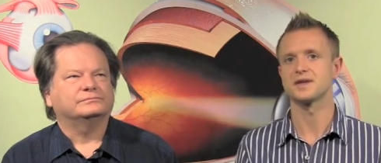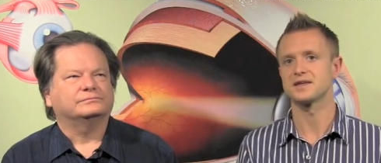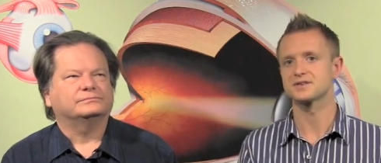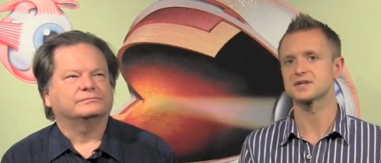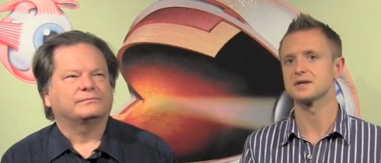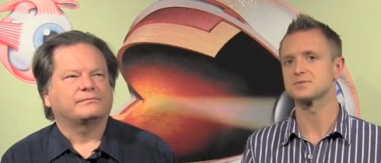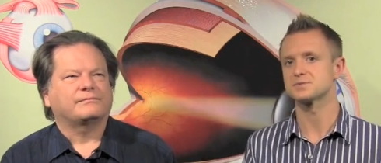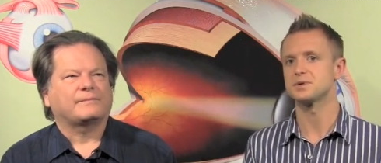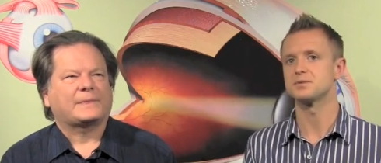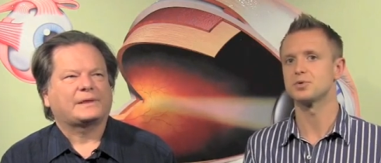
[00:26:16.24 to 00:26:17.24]
Speaker 1: on that the same
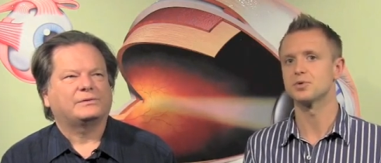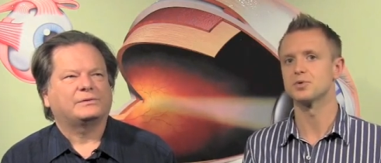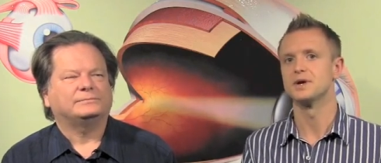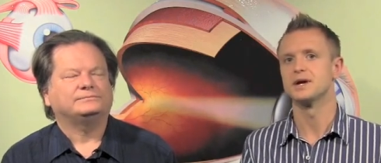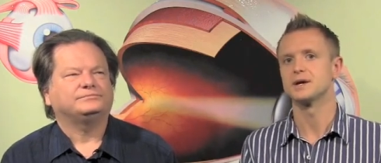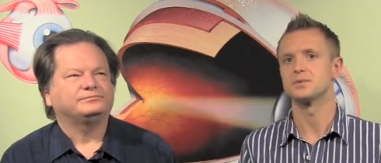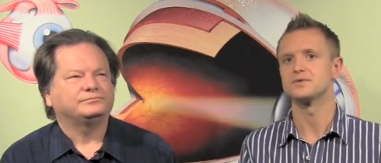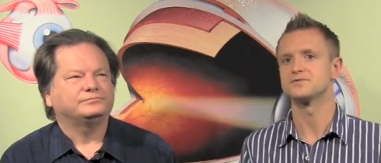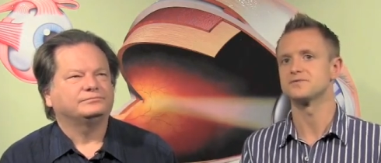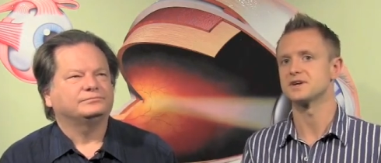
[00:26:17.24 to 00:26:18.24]
as people
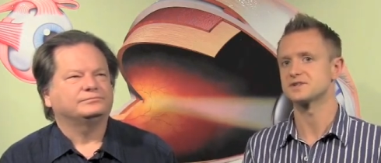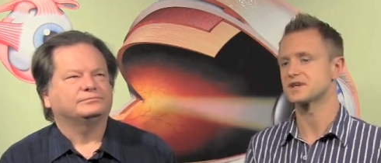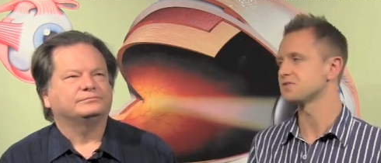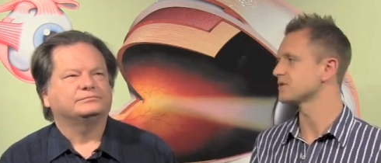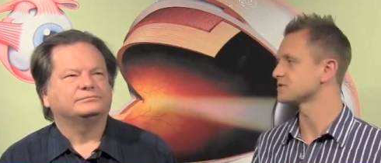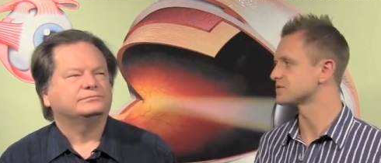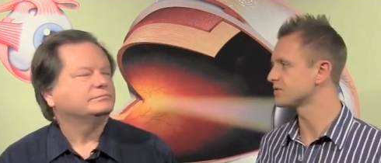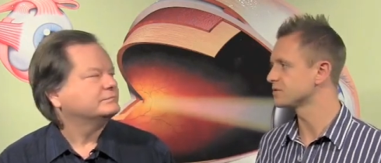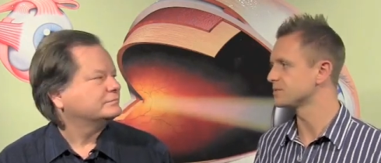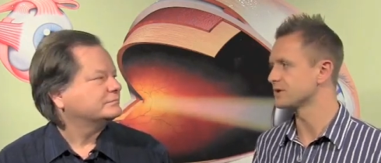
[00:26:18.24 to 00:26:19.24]
with uh, say
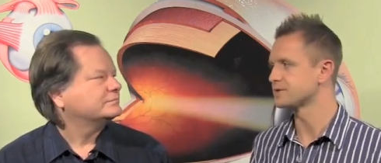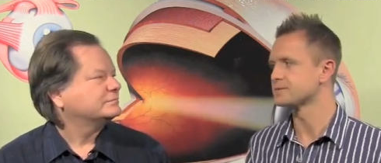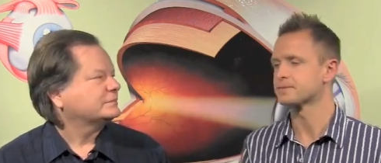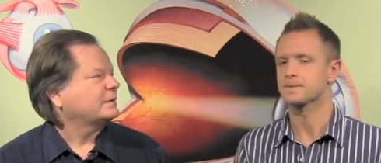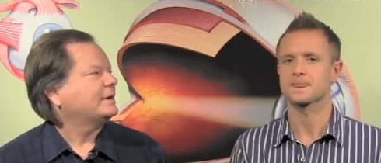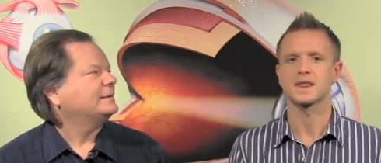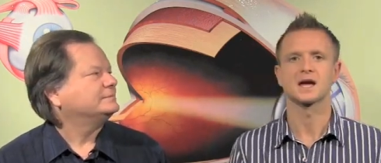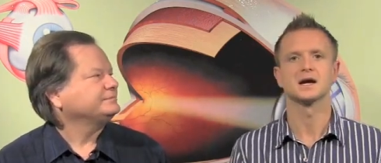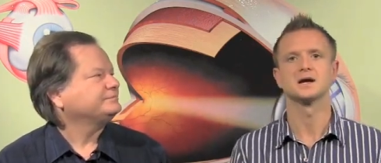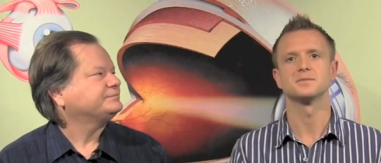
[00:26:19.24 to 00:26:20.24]
photophobia right
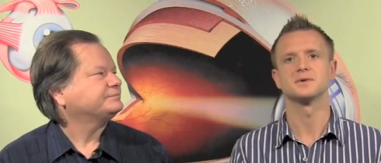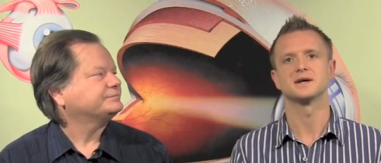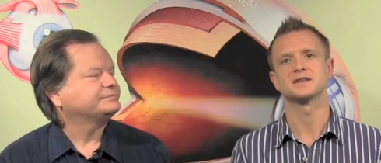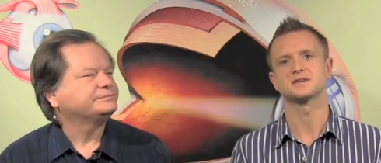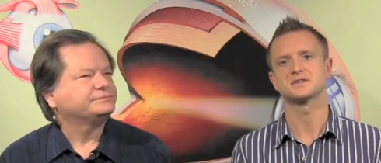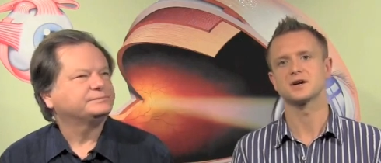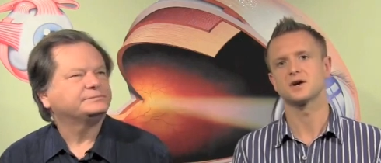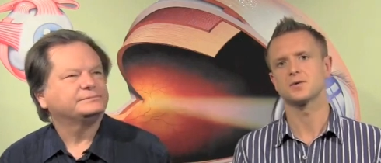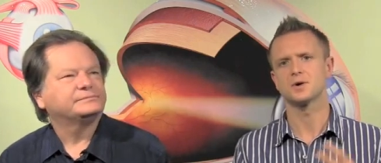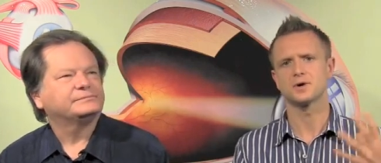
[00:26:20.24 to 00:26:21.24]
um, and they say
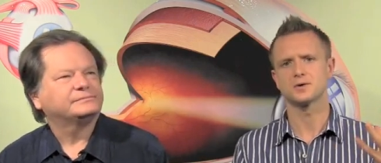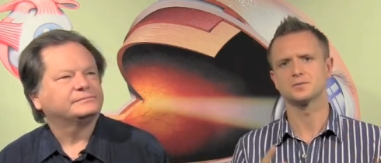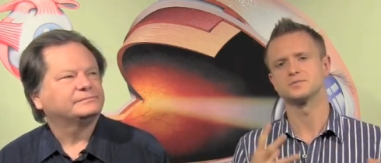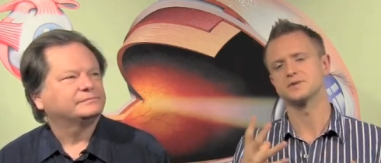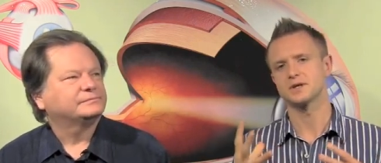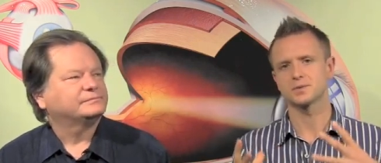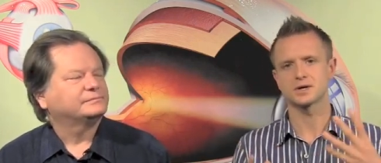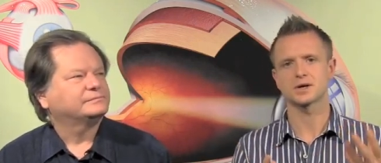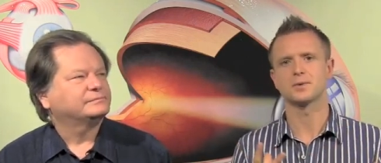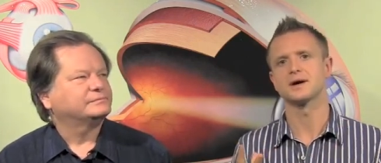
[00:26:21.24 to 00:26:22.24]
oh well you know when
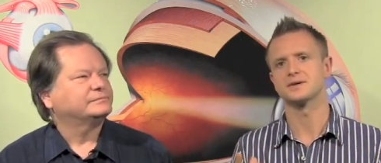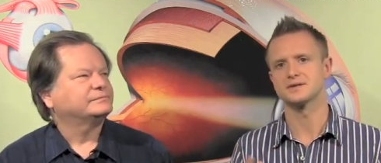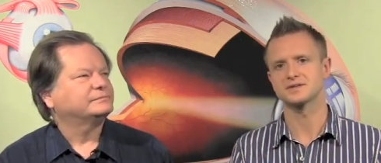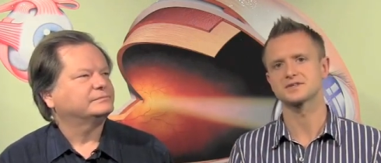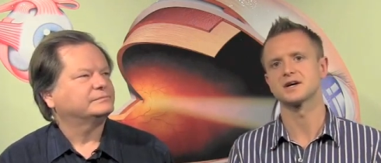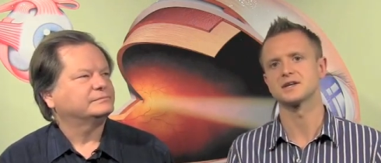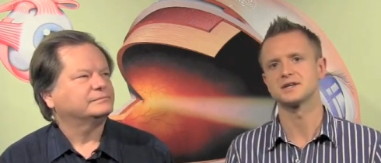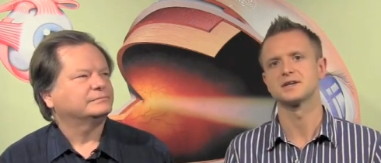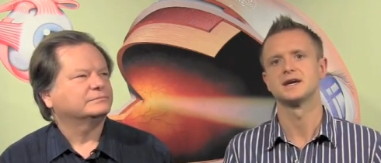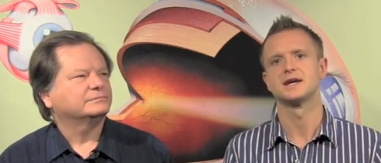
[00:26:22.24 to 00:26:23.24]
i go out in the
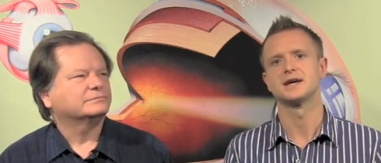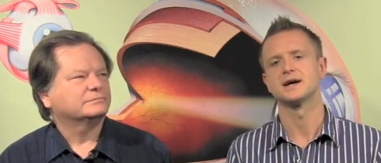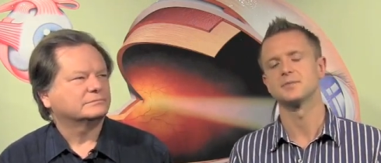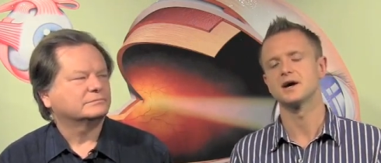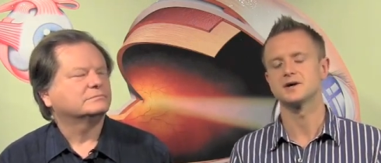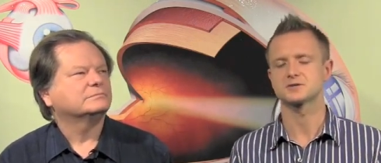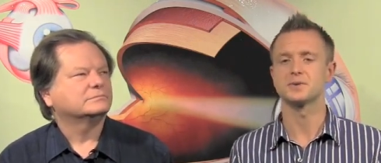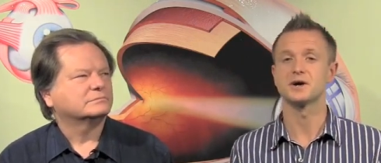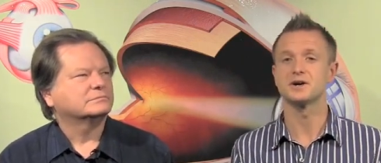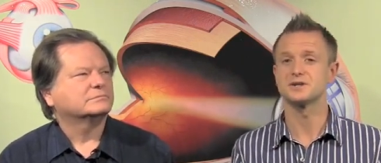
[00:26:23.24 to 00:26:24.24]
sun um, it hurts
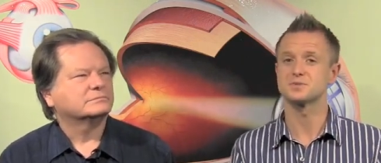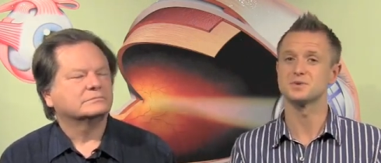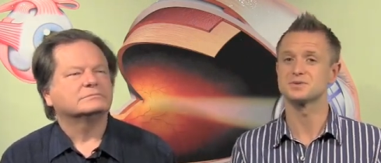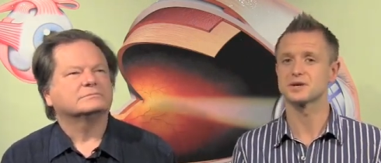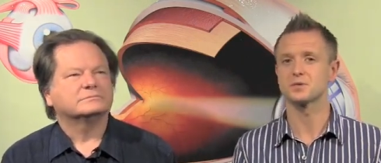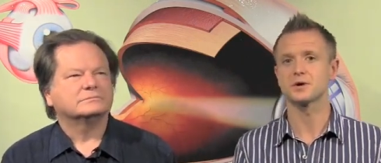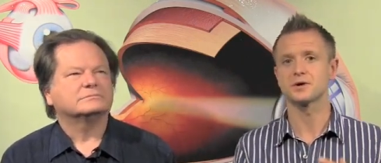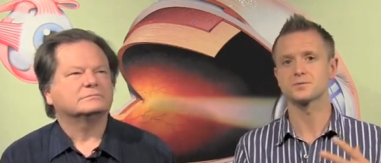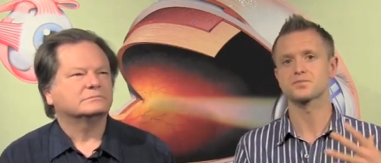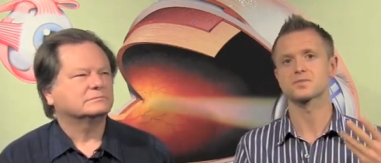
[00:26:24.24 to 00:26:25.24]
my eyes and we would say
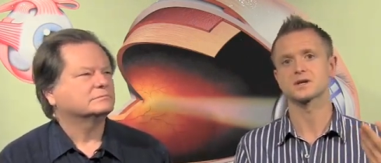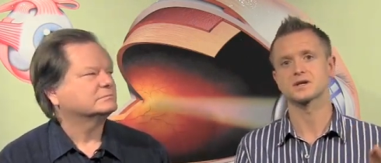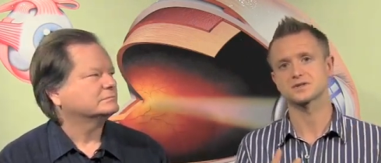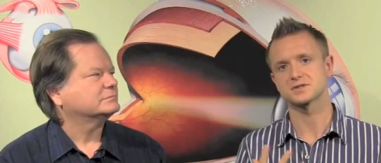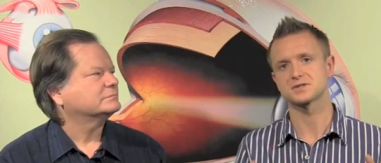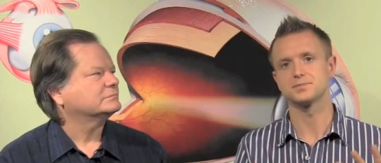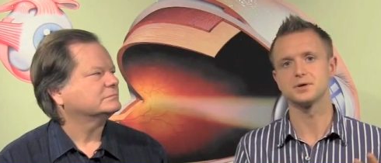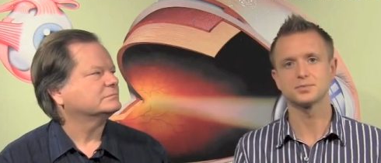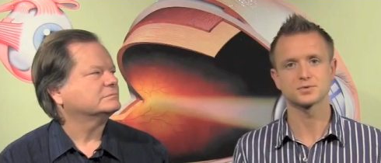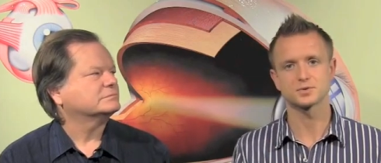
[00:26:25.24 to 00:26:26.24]
well you know it's because the
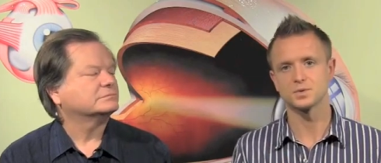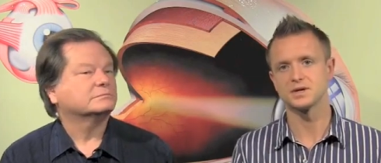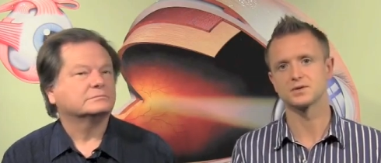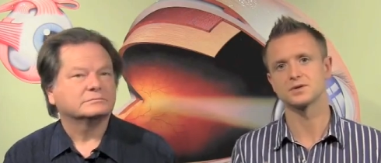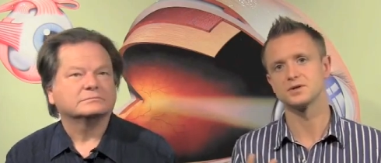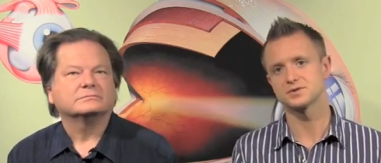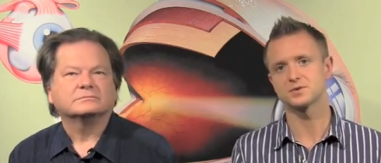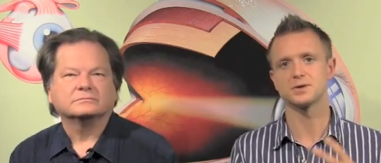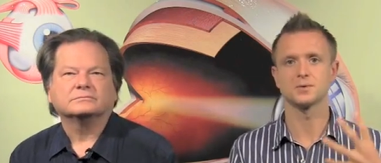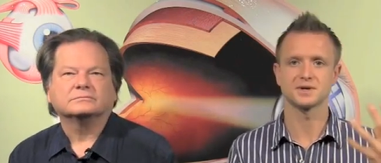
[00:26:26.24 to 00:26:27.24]
pupils are weak you're not used
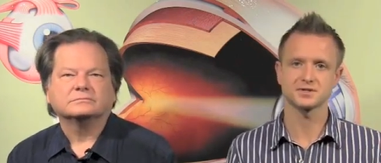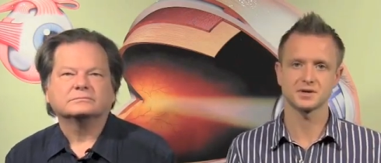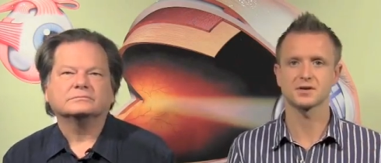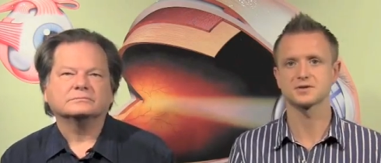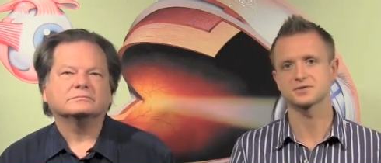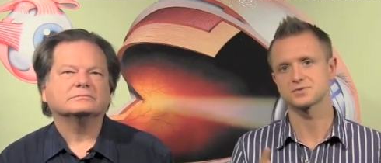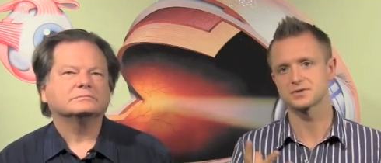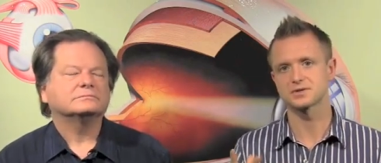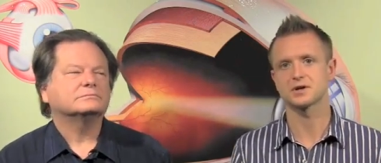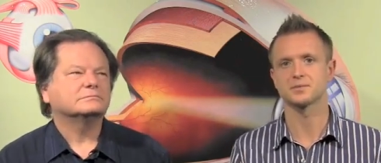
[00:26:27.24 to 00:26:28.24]
to it you wear sunglasses all
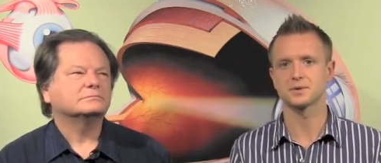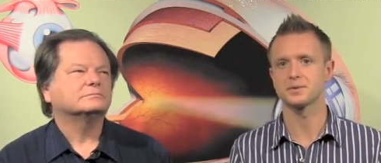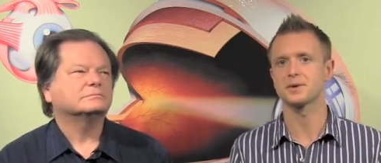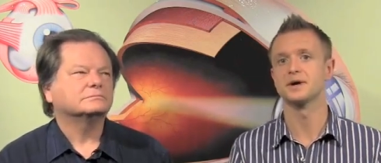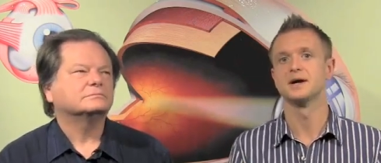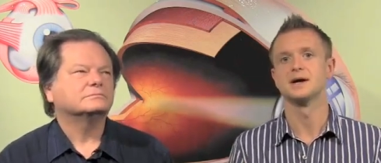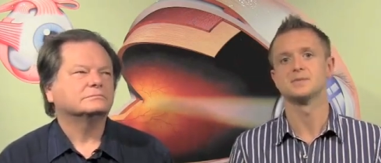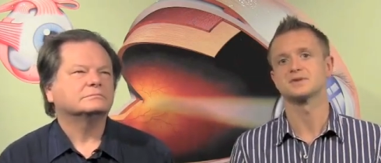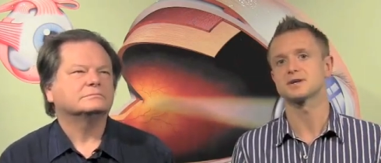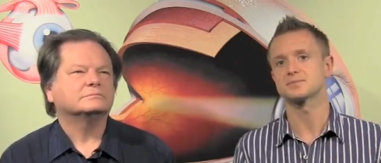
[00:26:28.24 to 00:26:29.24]
the time blah, blah, blah.
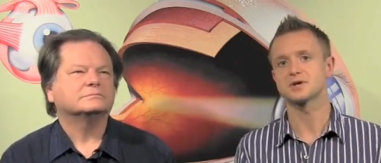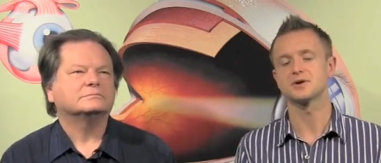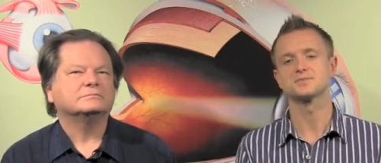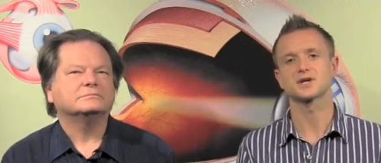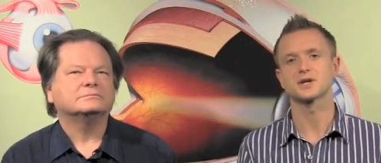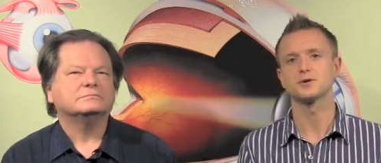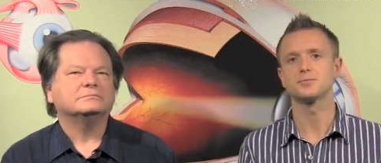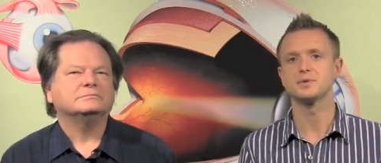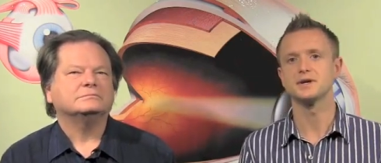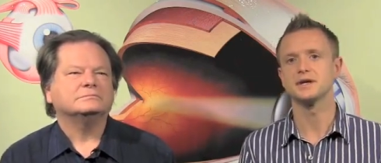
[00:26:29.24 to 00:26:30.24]
But sometimes it
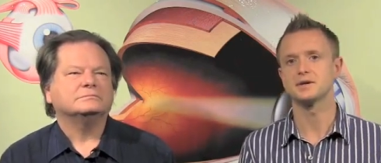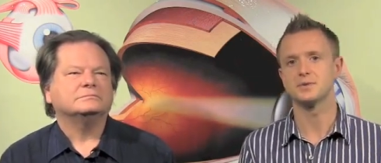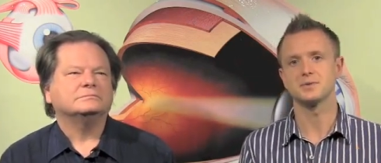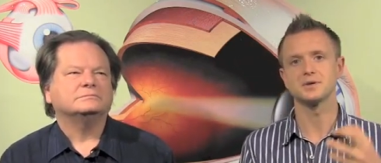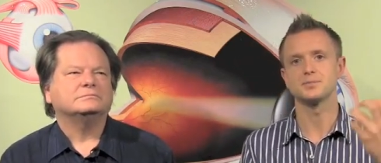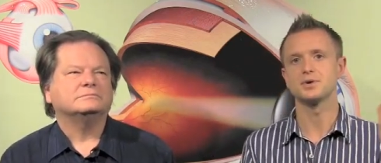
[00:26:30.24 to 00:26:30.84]
could be that maybe the